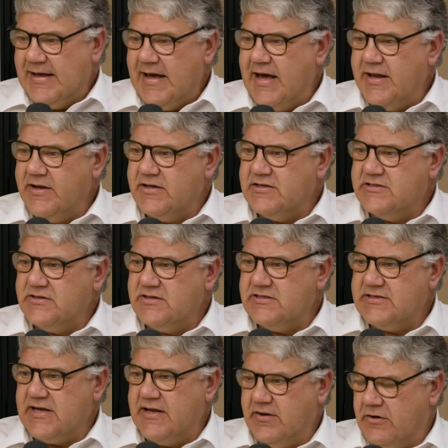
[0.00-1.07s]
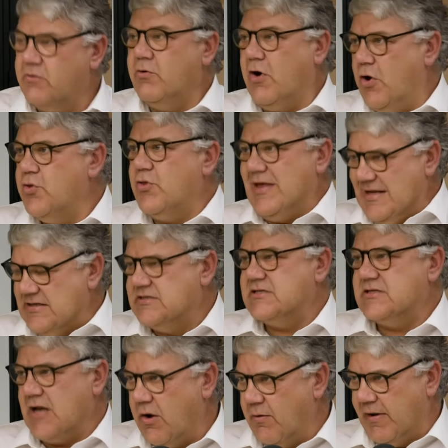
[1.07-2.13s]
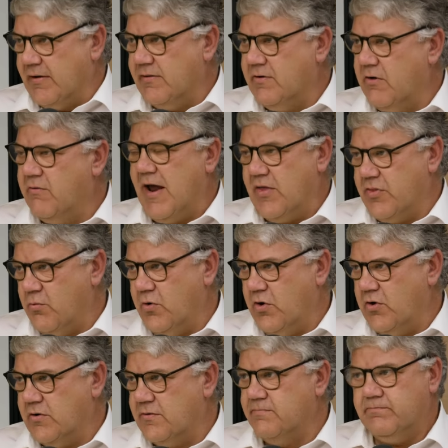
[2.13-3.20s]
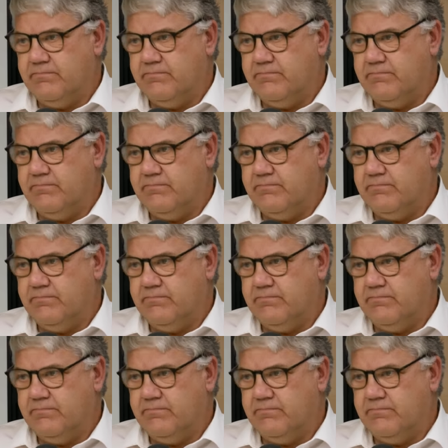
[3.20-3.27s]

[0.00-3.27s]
and you can sort of see growth is slowing around the world.